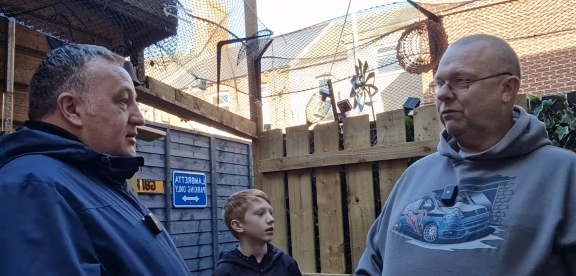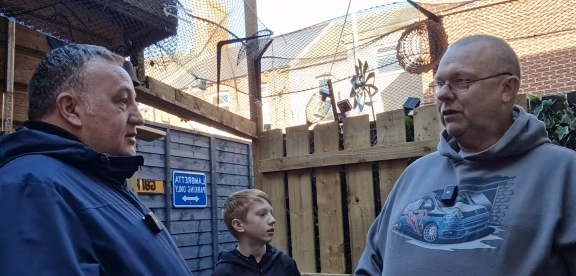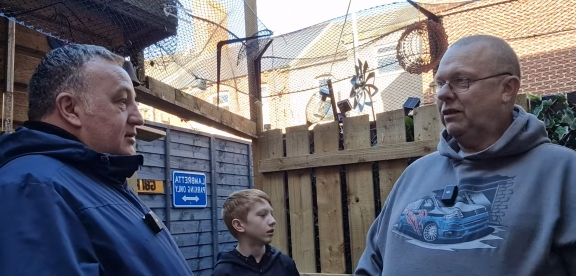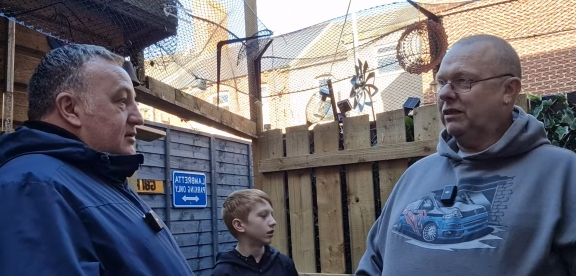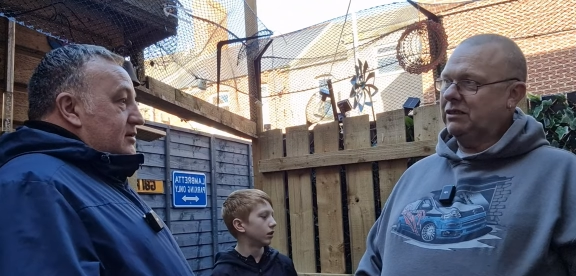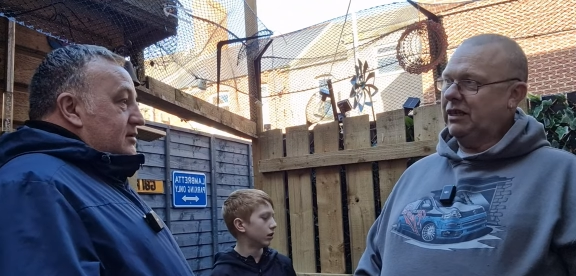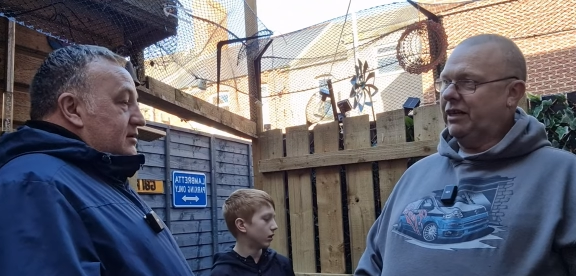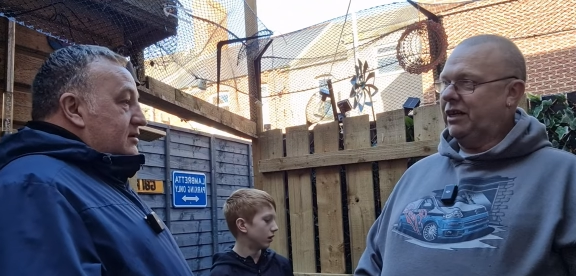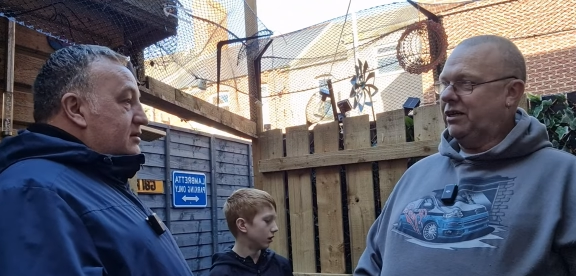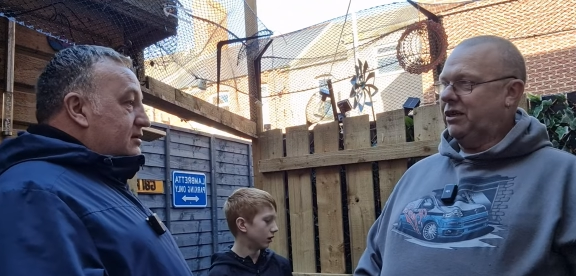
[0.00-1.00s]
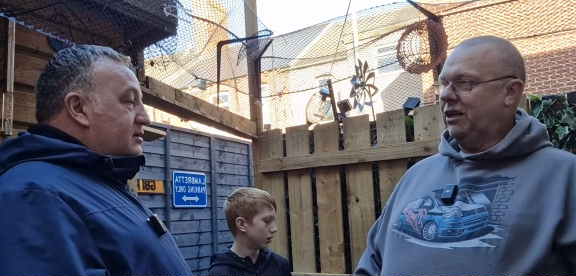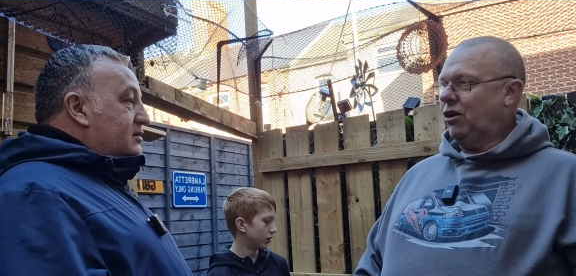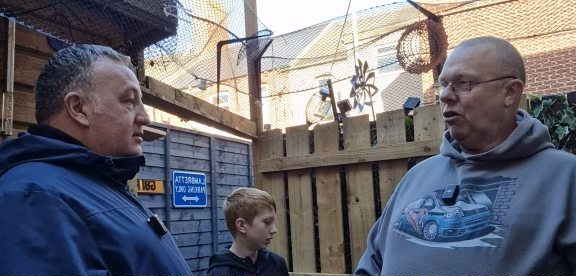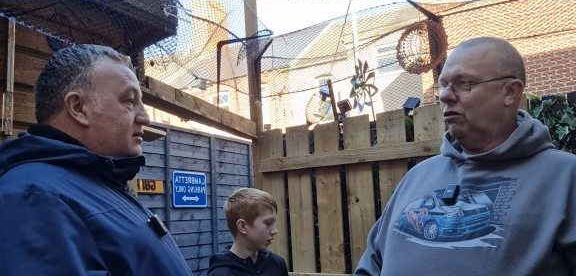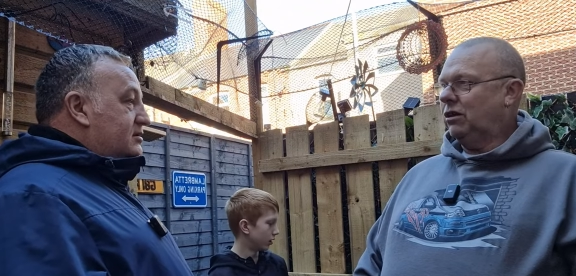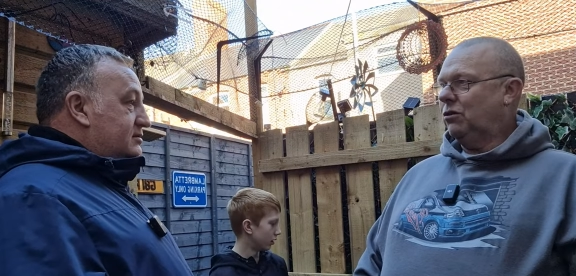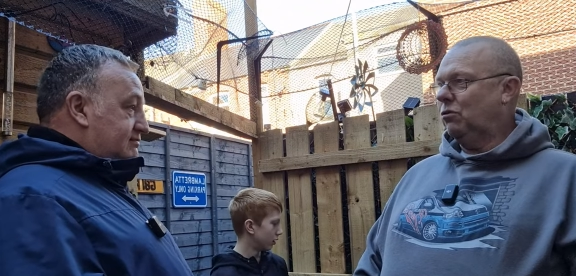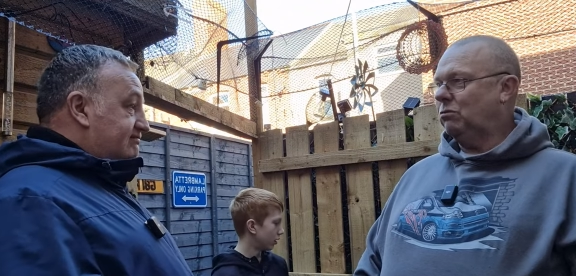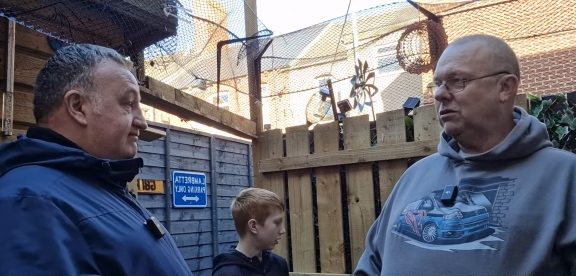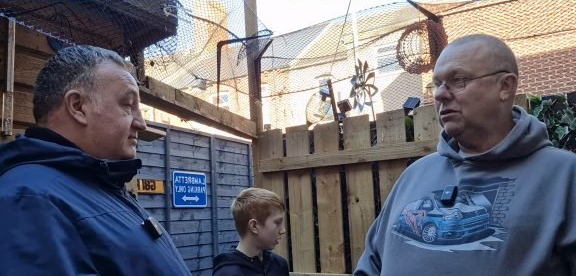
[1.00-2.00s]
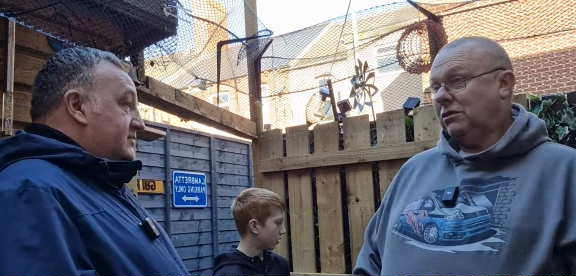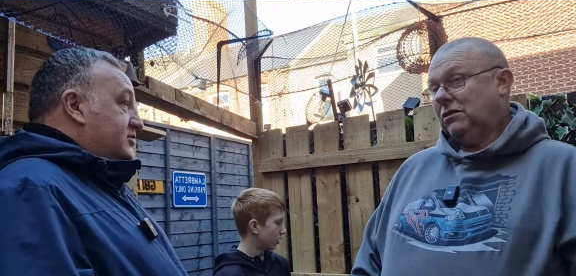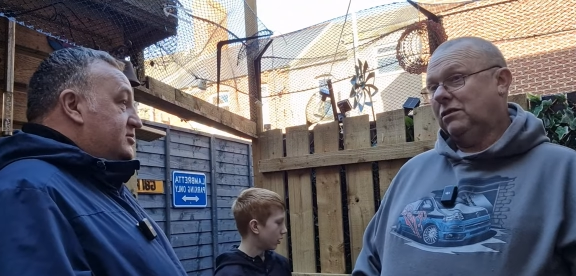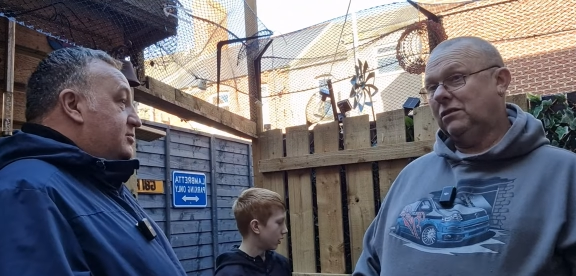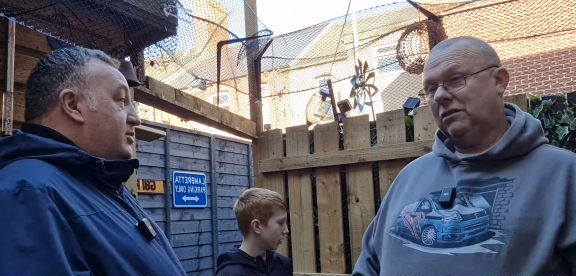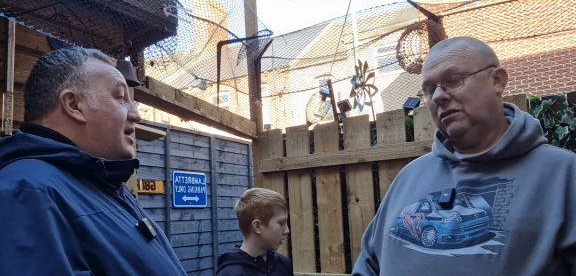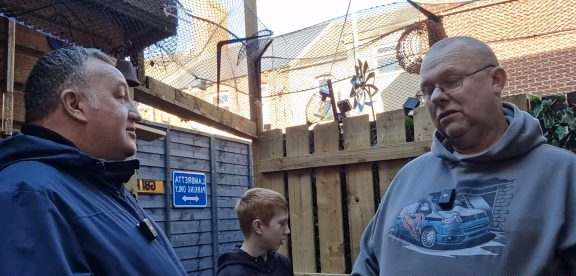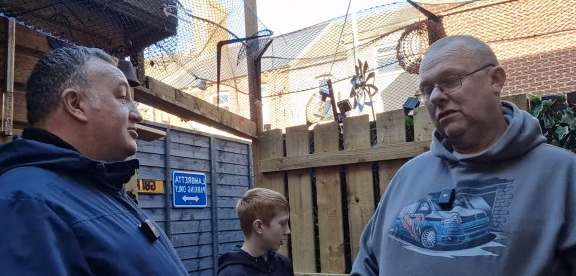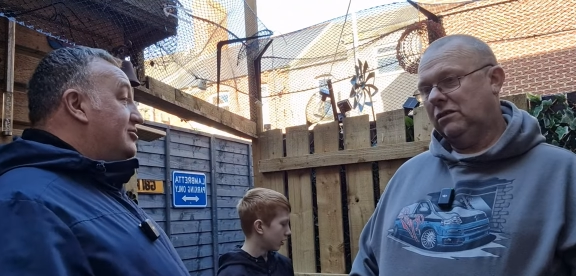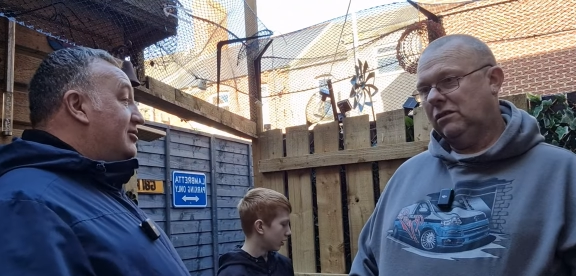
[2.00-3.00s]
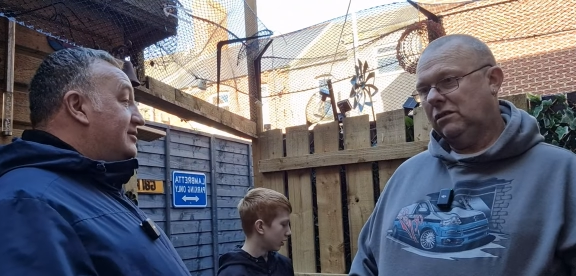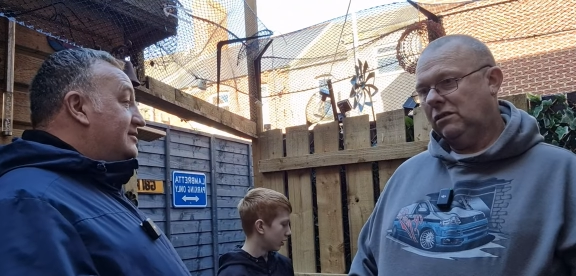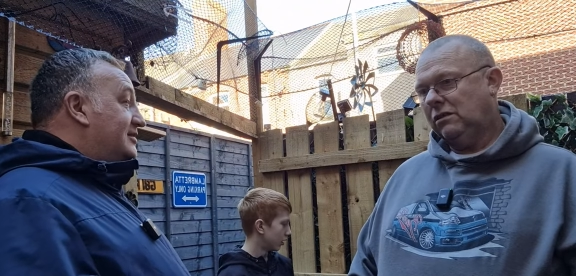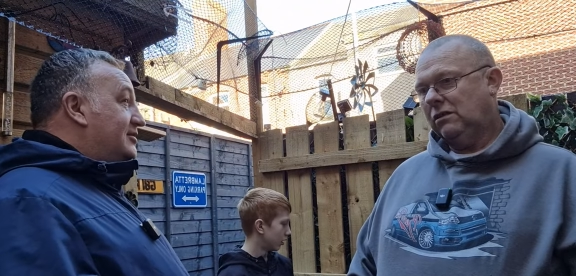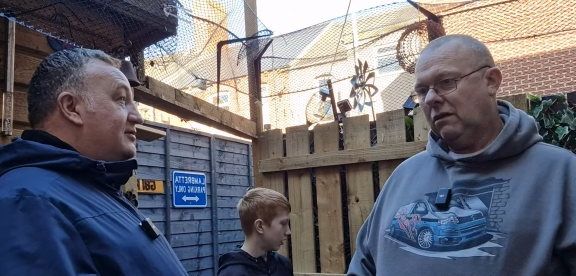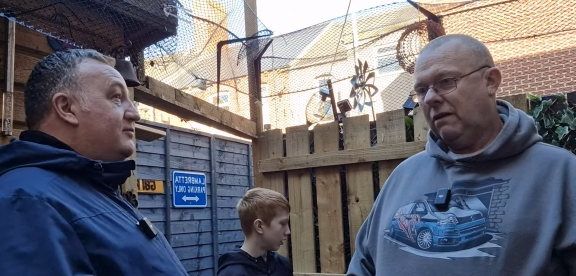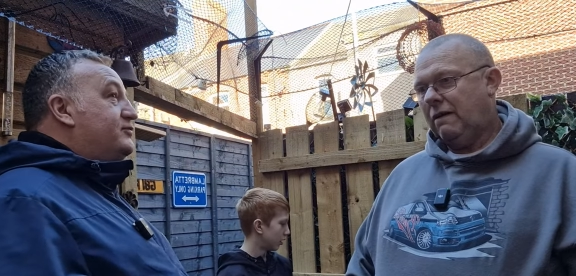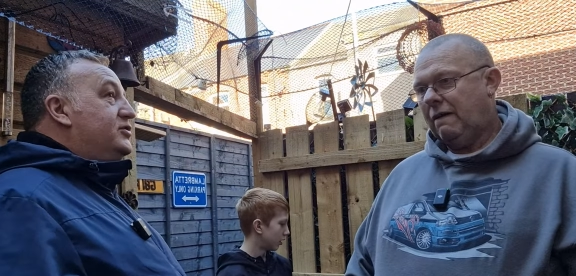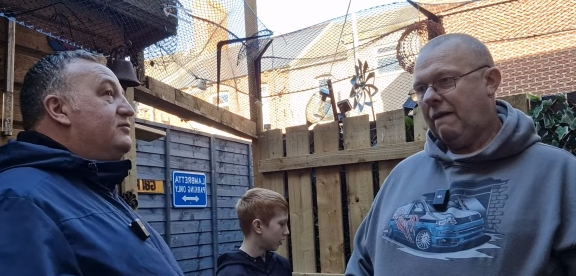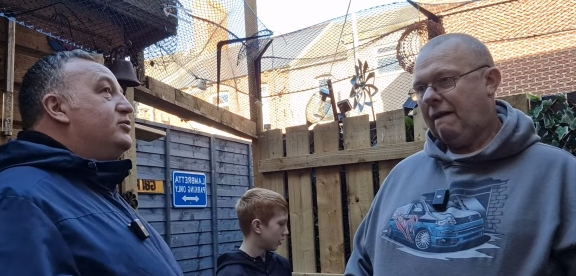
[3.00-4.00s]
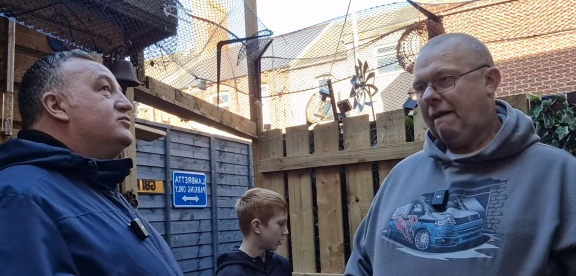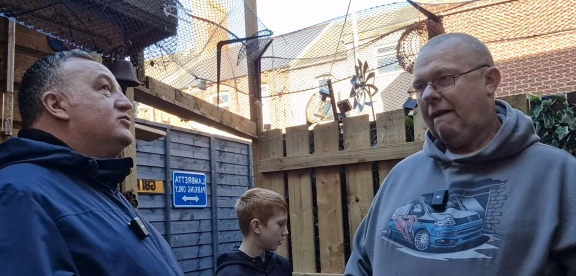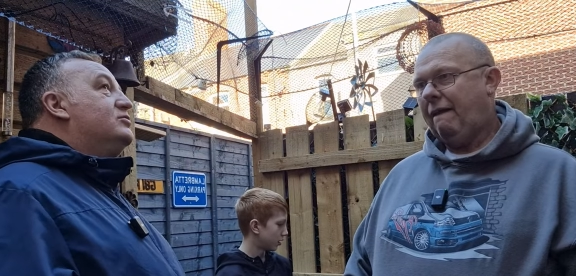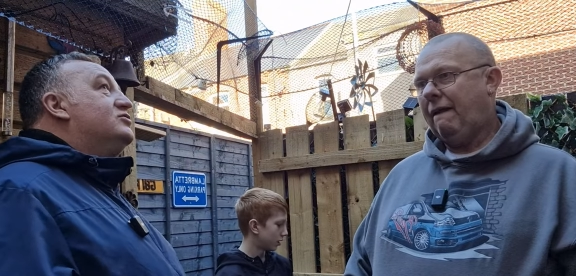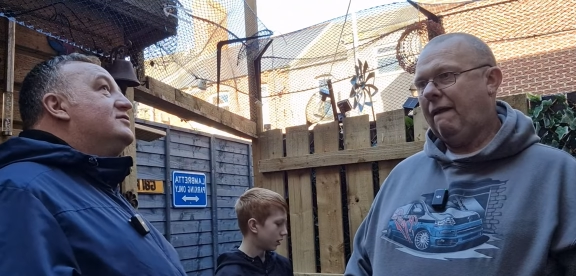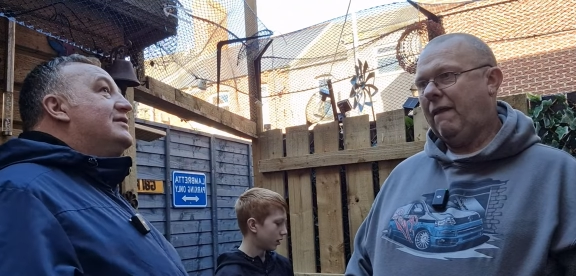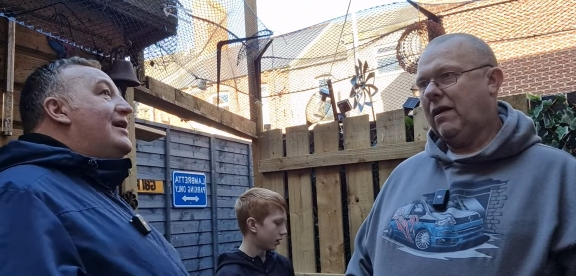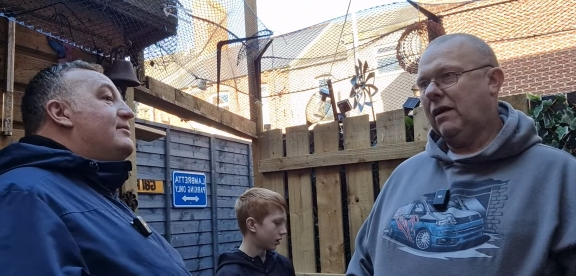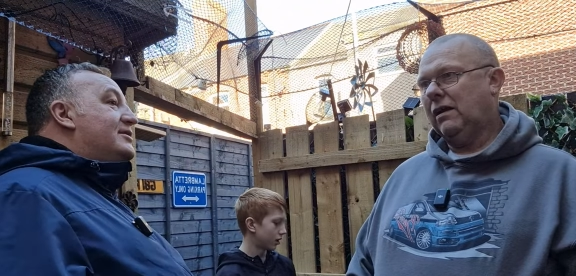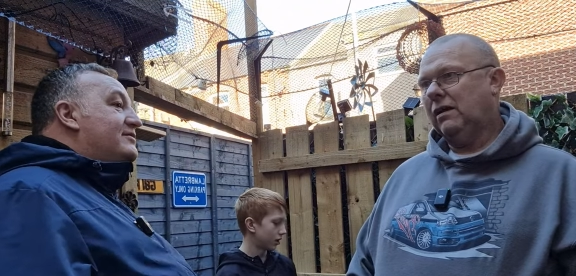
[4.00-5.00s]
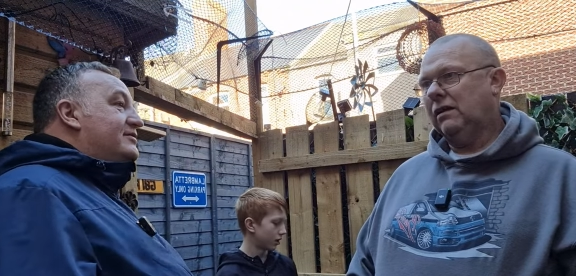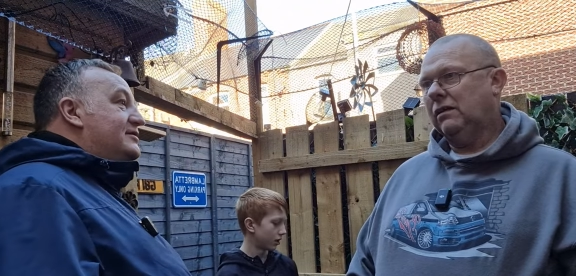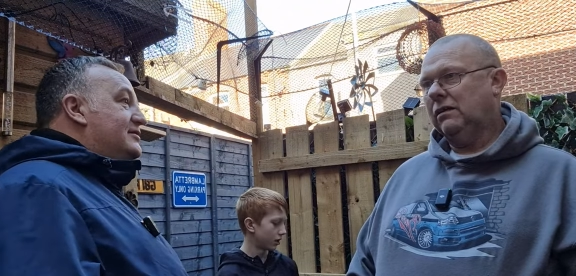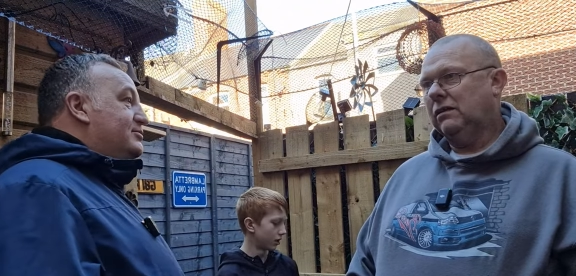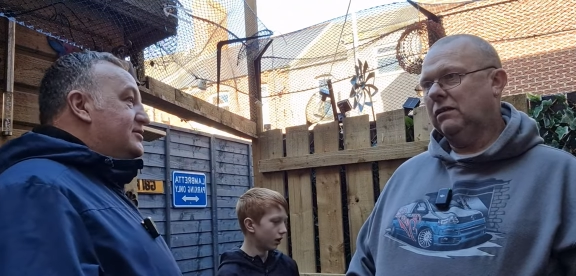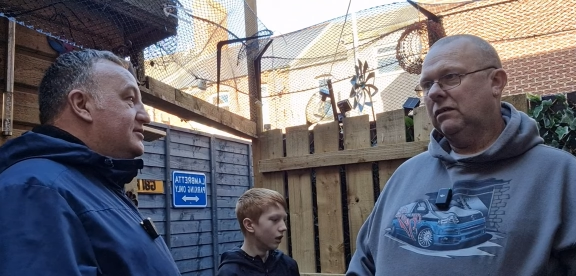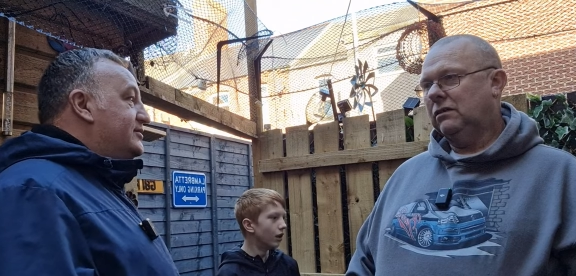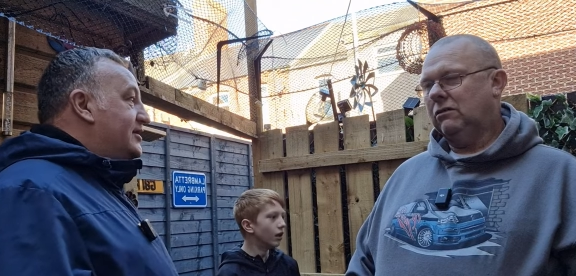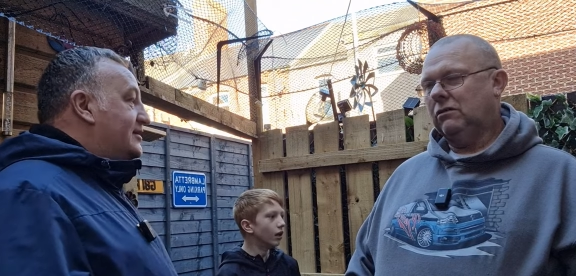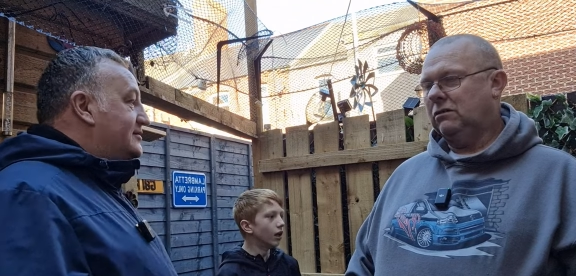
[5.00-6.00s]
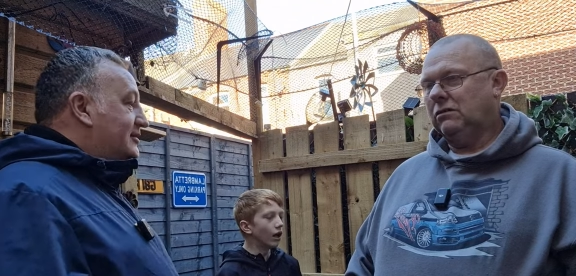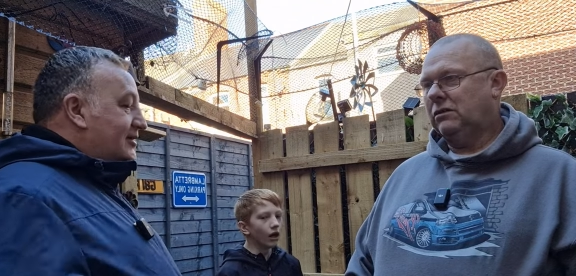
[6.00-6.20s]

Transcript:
Speaker 1: feeling. It's like your, your little holiday home, isn't it? It's, it's pride and joy,
Speaker 2: is it? You, have put so much time and effort into building that.